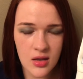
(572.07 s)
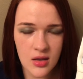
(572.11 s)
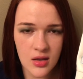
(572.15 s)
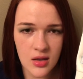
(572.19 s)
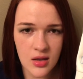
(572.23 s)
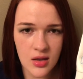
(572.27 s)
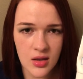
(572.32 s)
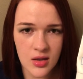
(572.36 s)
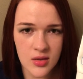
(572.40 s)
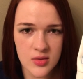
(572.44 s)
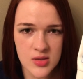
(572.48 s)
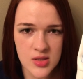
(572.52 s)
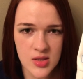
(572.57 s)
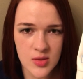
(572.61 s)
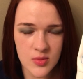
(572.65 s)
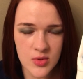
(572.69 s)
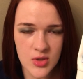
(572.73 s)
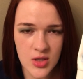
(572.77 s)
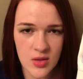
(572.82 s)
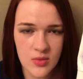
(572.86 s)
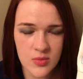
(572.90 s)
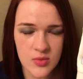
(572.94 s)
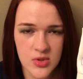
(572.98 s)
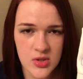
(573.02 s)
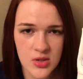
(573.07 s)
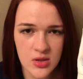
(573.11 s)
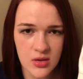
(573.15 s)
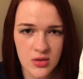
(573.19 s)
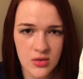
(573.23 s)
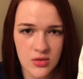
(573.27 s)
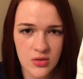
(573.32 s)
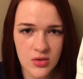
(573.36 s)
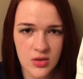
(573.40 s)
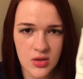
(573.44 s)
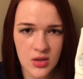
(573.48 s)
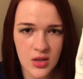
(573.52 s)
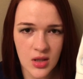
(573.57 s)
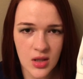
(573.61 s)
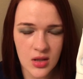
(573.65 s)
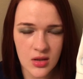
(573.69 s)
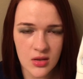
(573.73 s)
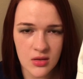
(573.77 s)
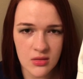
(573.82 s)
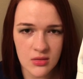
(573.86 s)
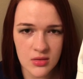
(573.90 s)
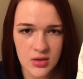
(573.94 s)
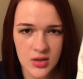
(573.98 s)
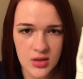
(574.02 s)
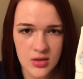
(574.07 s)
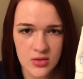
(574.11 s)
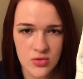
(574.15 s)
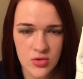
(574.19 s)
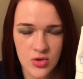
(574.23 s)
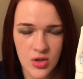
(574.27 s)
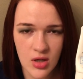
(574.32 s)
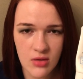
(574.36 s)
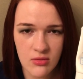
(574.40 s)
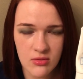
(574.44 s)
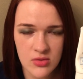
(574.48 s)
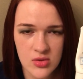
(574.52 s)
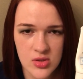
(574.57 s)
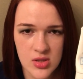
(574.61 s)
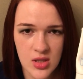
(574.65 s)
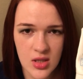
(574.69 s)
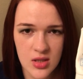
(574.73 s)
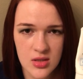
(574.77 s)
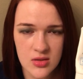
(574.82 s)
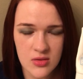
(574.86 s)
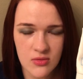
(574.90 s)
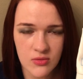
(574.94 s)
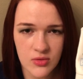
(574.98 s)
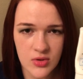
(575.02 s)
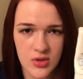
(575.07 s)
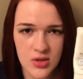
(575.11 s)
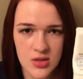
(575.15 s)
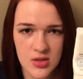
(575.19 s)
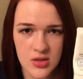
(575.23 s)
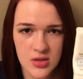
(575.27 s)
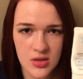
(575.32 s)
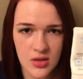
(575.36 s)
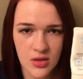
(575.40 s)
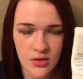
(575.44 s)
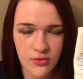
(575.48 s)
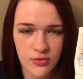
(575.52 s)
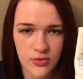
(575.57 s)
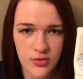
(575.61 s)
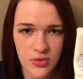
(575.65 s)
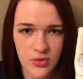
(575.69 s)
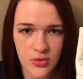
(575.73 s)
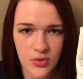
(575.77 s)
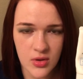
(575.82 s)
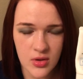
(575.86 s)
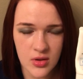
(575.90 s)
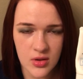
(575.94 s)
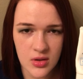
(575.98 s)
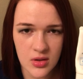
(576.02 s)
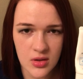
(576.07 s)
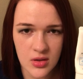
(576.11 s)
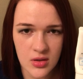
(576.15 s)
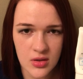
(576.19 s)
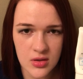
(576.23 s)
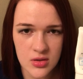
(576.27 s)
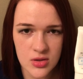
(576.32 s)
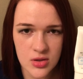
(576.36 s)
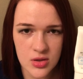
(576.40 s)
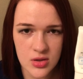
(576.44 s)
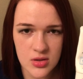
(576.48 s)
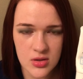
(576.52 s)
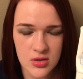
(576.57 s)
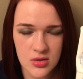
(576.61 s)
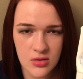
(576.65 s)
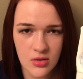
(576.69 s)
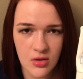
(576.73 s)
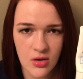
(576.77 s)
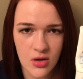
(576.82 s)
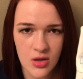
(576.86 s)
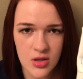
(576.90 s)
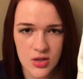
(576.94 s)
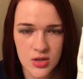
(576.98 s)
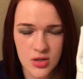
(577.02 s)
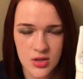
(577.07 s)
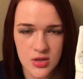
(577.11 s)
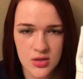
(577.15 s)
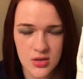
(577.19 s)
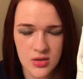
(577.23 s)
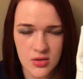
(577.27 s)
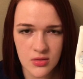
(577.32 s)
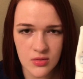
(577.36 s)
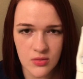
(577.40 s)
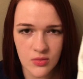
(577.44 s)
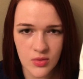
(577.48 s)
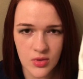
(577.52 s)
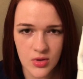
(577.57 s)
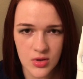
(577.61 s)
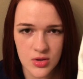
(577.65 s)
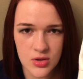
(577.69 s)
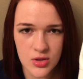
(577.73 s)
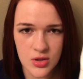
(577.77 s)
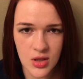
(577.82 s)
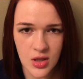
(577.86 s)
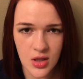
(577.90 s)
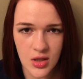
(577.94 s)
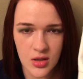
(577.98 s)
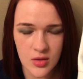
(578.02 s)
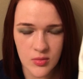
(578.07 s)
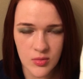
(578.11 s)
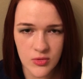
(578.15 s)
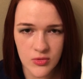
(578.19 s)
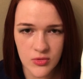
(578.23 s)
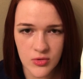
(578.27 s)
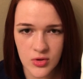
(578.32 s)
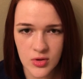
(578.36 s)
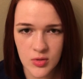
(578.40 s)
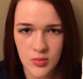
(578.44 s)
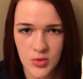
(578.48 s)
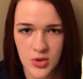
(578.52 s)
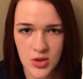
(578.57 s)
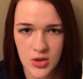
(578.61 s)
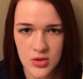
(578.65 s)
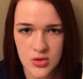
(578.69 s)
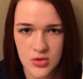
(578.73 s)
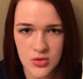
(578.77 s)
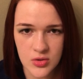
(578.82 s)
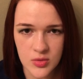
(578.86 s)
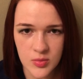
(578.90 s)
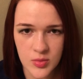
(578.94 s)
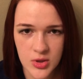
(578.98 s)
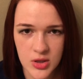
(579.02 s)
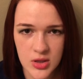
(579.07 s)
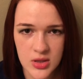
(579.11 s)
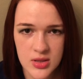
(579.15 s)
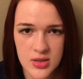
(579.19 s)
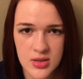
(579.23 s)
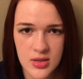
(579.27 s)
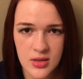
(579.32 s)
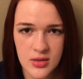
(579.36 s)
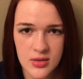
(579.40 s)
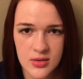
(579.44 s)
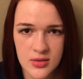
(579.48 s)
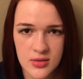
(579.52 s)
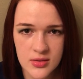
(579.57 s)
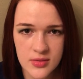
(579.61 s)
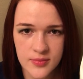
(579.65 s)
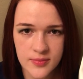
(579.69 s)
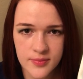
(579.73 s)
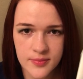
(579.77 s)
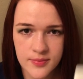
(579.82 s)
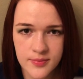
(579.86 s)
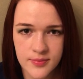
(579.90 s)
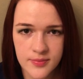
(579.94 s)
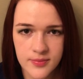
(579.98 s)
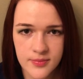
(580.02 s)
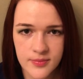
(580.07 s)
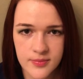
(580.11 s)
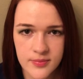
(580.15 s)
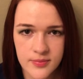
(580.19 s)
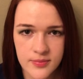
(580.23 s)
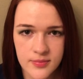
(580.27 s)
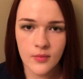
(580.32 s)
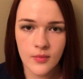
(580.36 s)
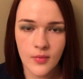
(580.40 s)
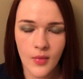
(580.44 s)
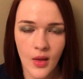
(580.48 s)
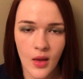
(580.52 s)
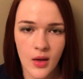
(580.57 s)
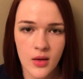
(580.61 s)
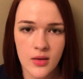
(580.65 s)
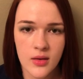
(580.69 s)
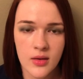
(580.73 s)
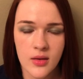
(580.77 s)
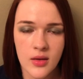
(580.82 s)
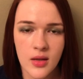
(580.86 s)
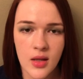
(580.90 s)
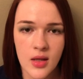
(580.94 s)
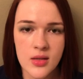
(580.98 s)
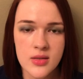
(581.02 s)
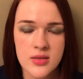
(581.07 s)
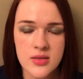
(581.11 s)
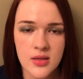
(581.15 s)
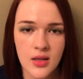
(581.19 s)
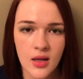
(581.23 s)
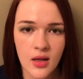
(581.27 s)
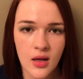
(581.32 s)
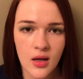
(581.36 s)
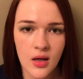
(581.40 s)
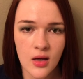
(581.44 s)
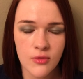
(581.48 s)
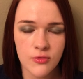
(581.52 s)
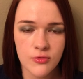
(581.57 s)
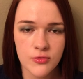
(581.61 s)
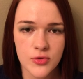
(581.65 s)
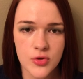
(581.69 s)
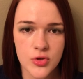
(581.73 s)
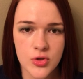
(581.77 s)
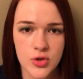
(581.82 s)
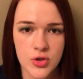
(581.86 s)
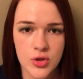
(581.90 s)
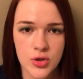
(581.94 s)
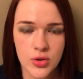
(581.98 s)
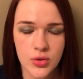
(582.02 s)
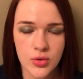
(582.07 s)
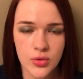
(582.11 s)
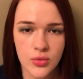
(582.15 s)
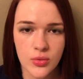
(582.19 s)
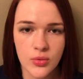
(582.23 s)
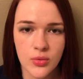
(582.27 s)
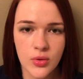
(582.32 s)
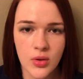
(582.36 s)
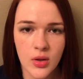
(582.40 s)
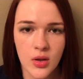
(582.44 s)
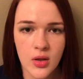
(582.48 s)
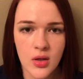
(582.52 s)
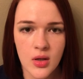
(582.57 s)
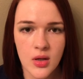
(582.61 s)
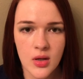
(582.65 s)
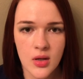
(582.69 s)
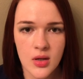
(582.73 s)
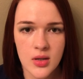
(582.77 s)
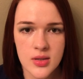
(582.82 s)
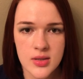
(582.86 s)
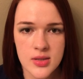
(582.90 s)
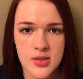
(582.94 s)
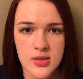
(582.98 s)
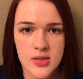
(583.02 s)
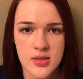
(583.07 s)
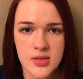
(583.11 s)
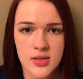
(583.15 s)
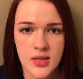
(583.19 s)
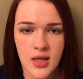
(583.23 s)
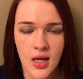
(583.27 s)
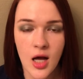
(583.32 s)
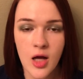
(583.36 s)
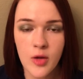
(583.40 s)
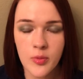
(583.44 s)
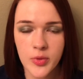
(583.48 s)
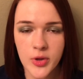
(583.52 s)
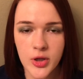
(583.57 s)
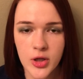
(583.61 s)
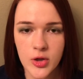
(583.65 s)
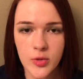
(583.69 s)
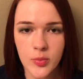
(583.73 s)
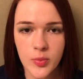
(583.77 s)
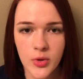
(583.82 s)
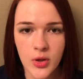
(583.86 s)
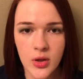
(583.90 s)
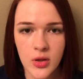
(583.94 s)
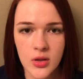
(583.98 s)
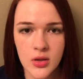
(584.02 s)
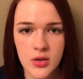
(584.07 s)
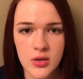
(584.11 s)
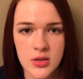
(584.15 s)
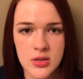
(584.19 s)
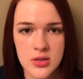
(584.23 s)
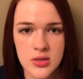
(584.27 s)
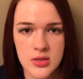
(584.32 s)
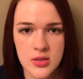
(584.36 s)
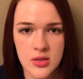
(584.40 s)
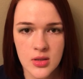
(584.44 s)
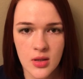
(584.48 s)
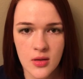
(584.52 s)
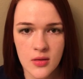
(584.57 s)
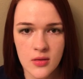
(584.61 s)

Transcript: Uh, sometimes you can get like a travel size of this if you're just cautious and want to try it before committing to a bigger size. Next I have two scalp care products.